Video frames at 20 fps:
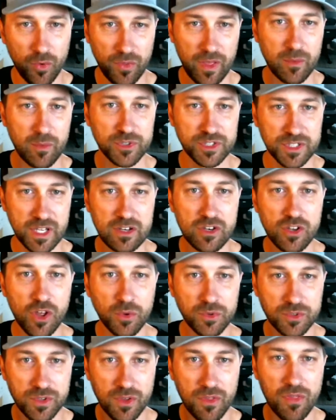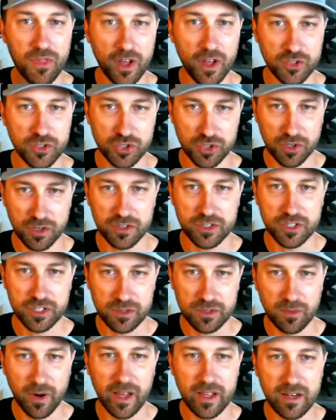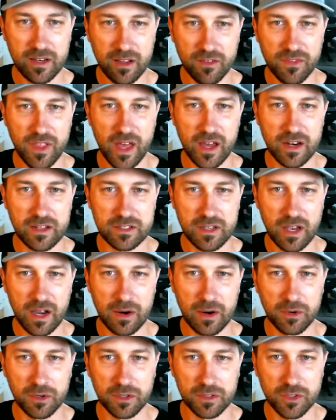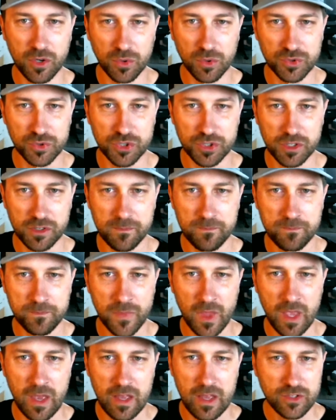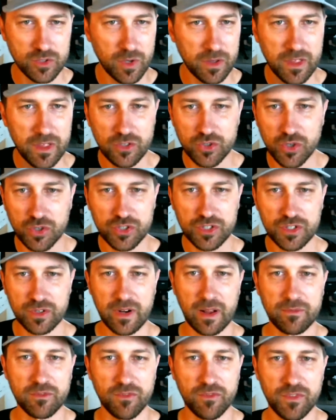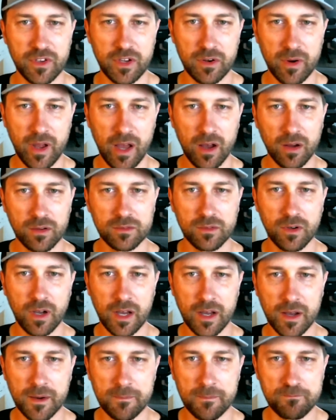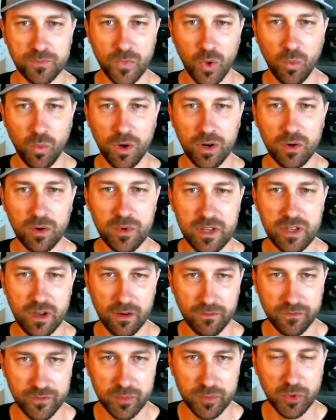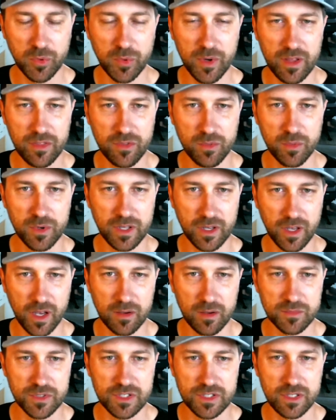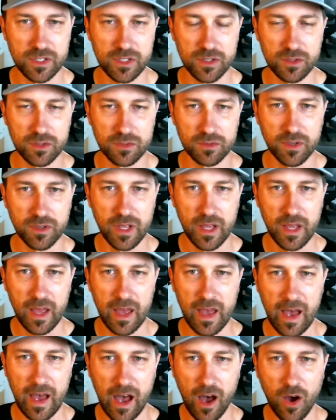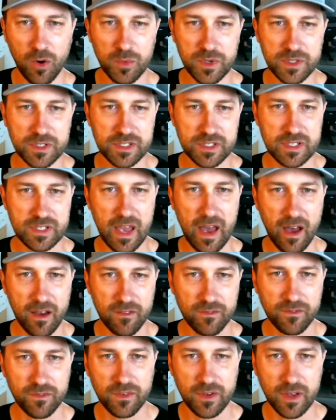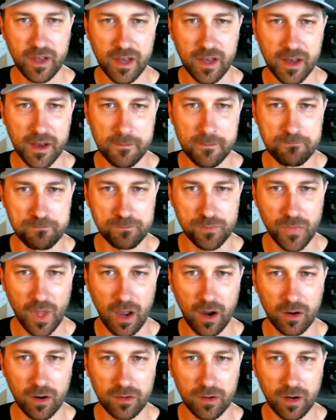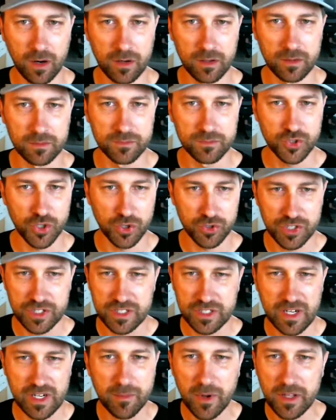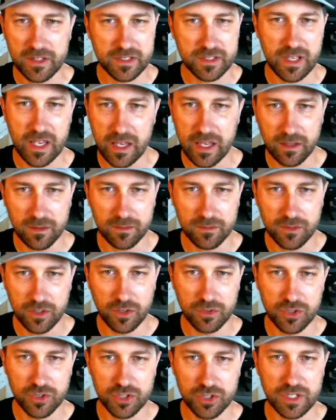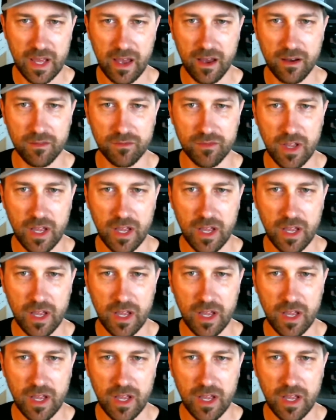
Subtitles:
will say no to the church, right? If that is our culture. So I think churches are going to have to figure out, what are we comfortable with when it comes to how we staff our churches. And I'm not saying, you should have